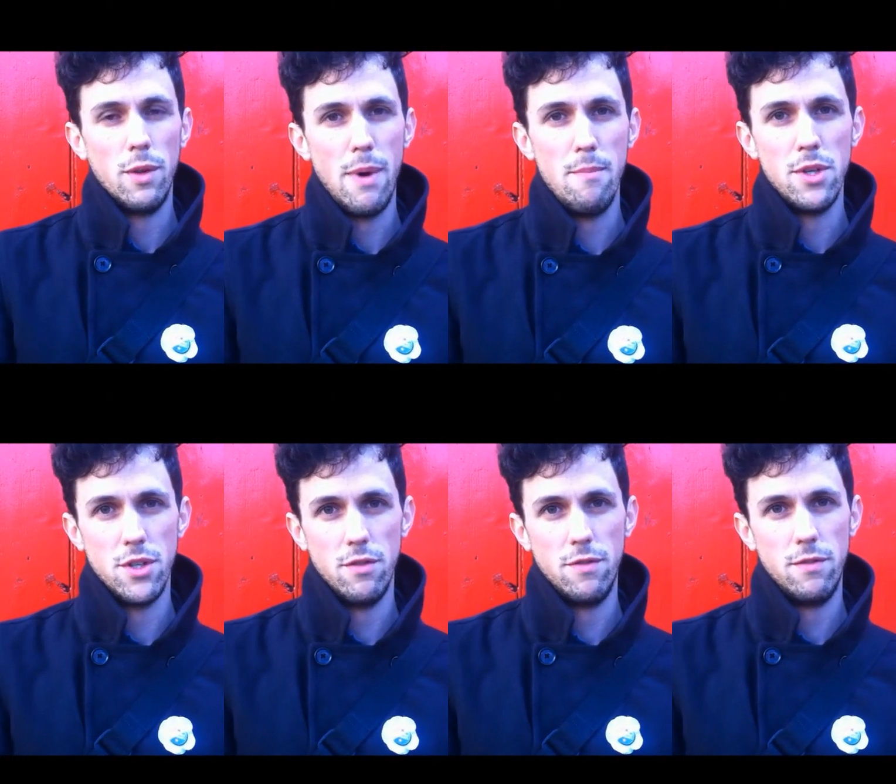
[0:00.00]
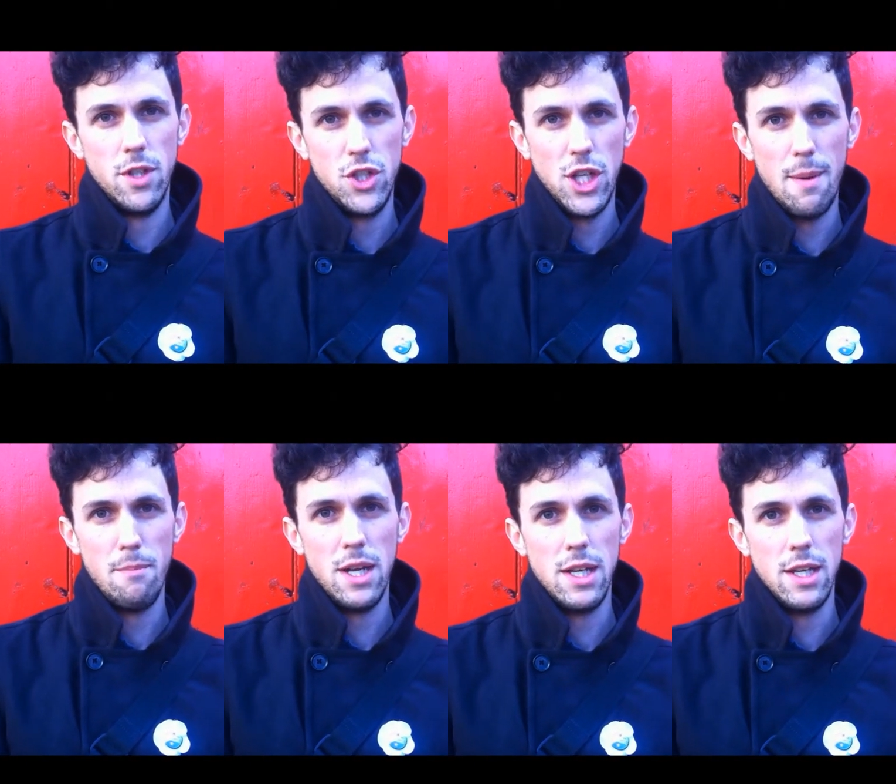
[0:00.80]
with members of the
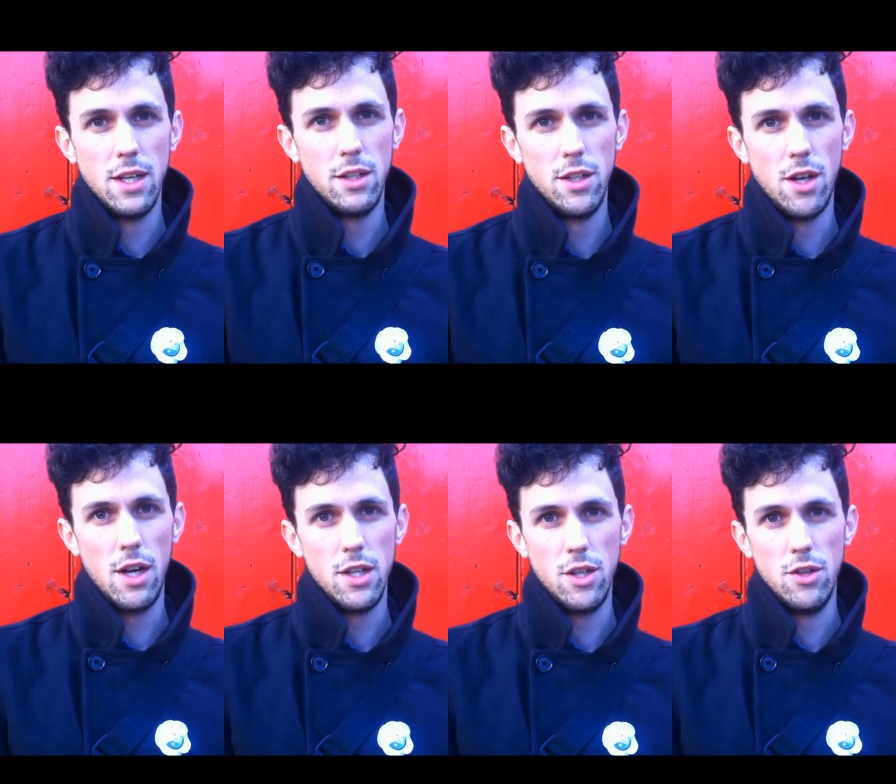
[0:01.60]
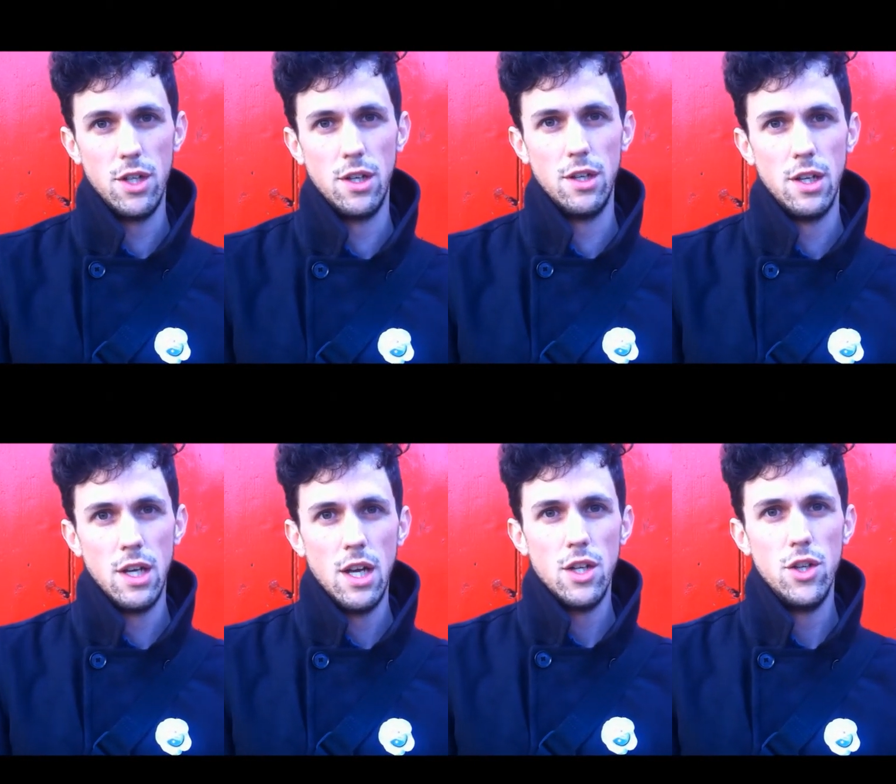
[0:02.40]
GMB, Unite the Union,
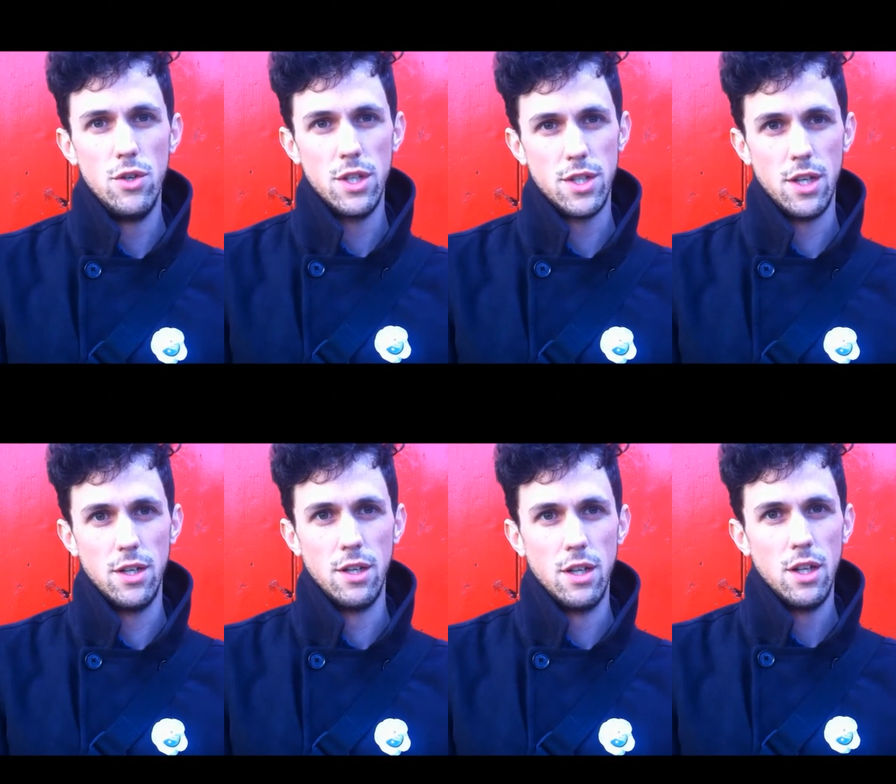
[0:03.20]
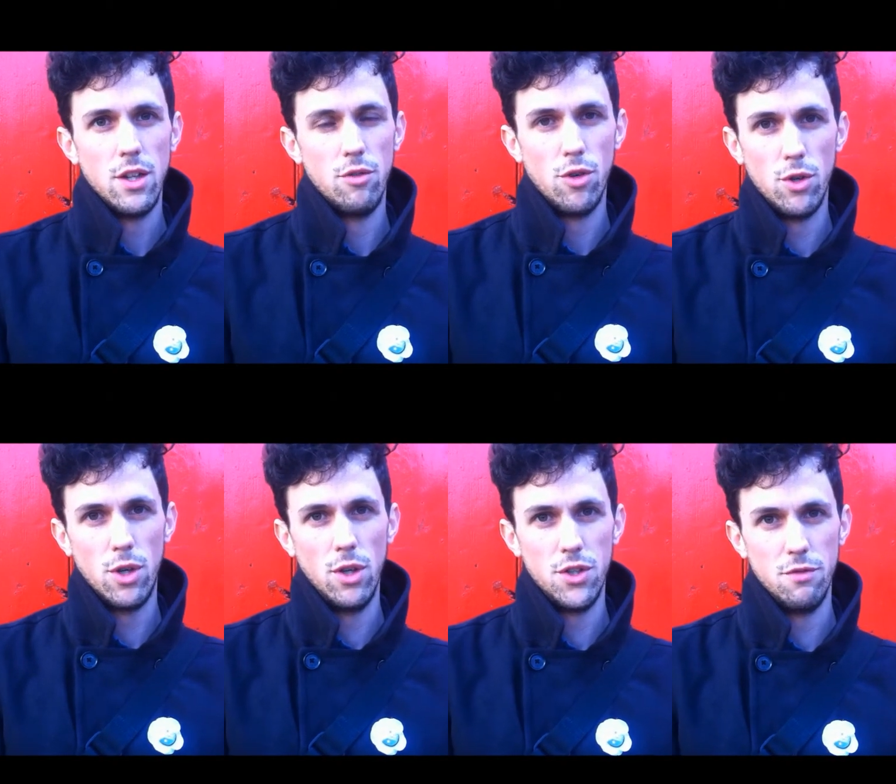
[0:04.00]
Unison, the Royal
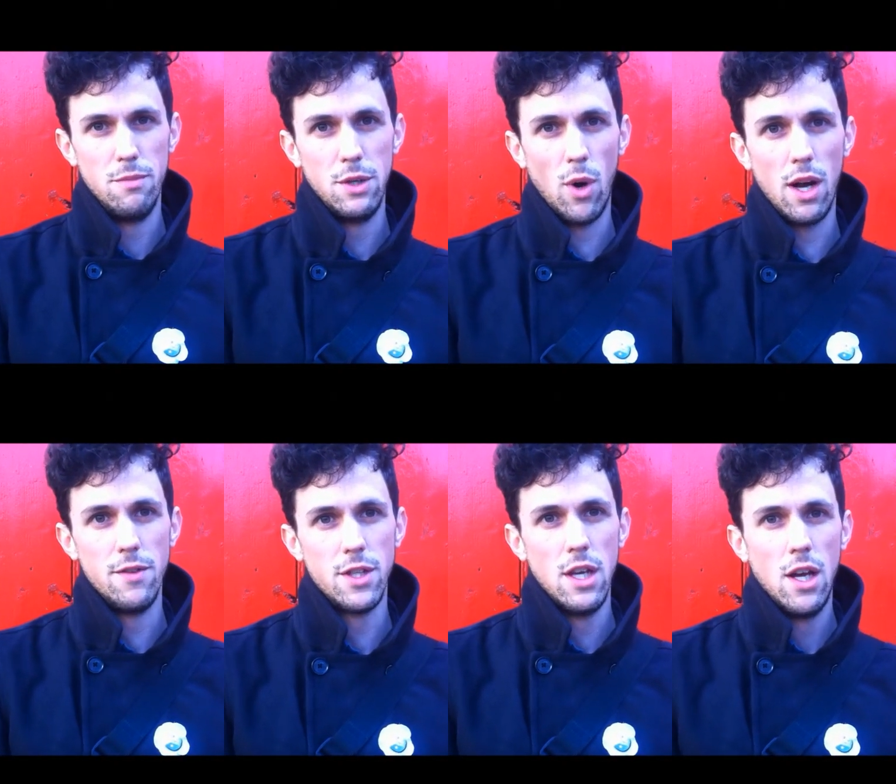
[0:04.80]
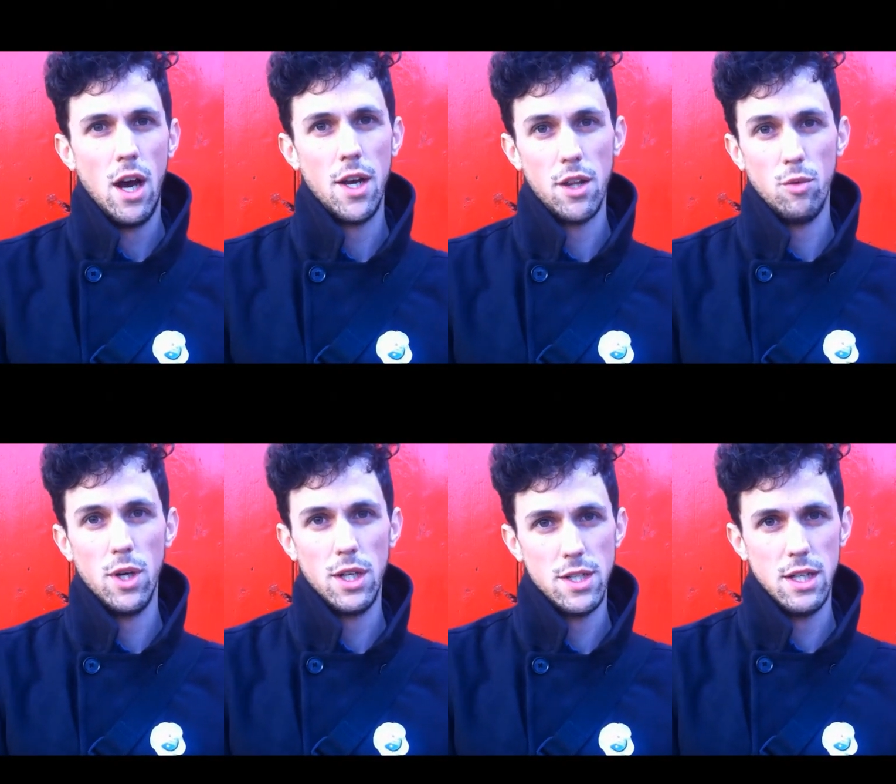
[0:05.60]
College of Midwives and other
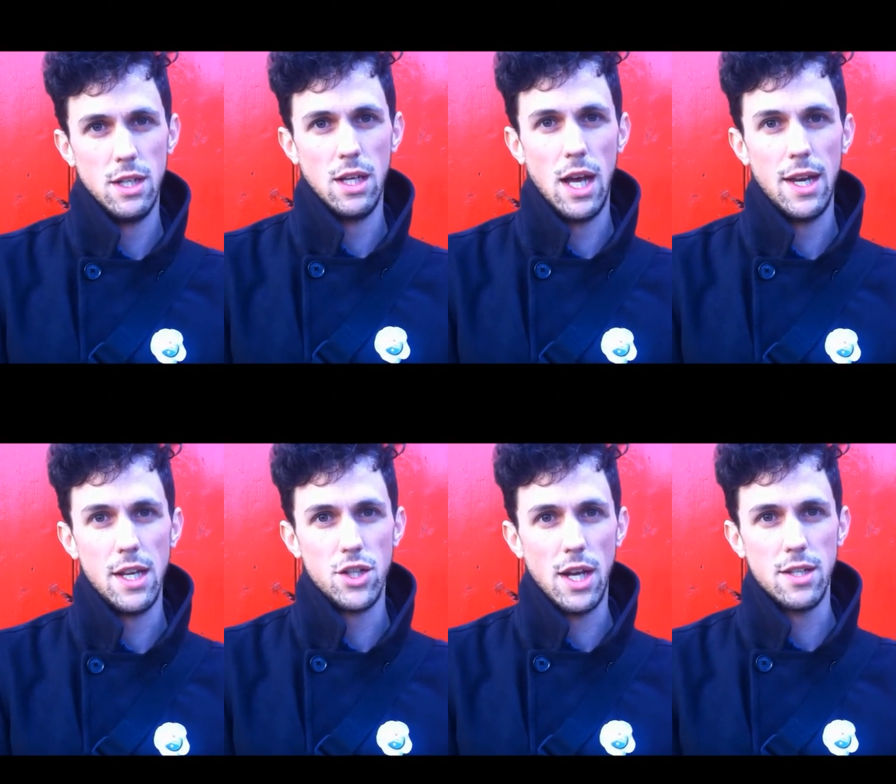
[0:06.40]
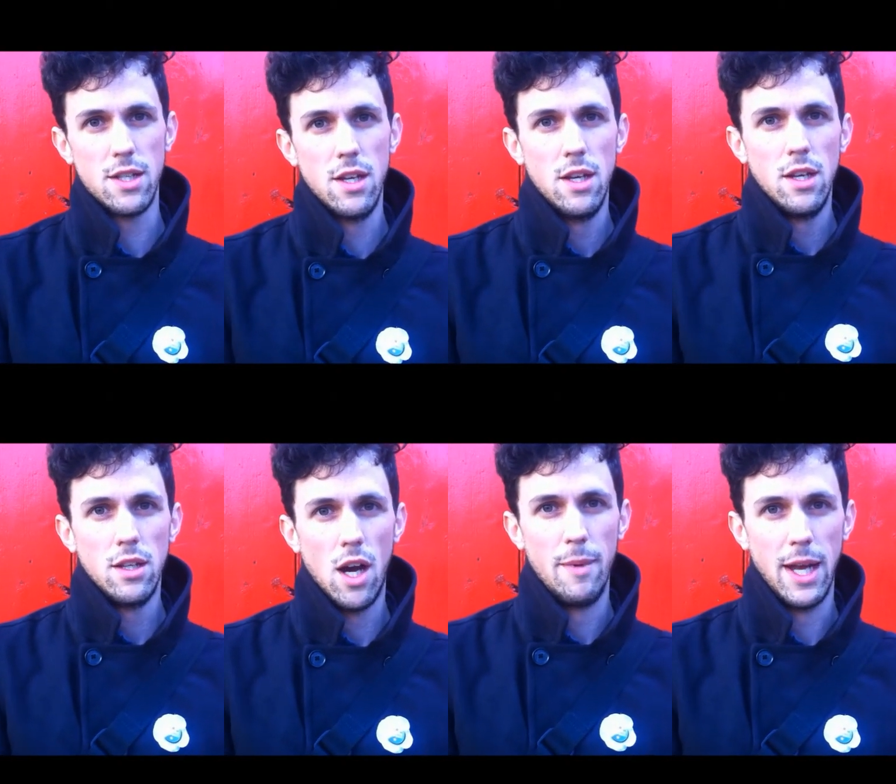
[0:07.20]
workers in the NHS
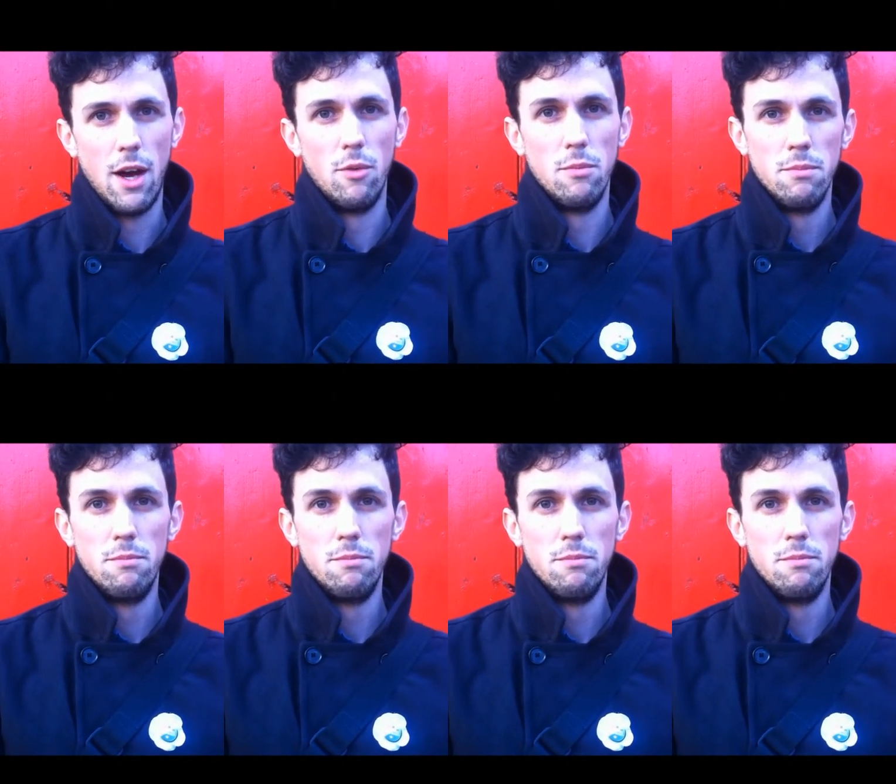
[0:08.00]
coming out.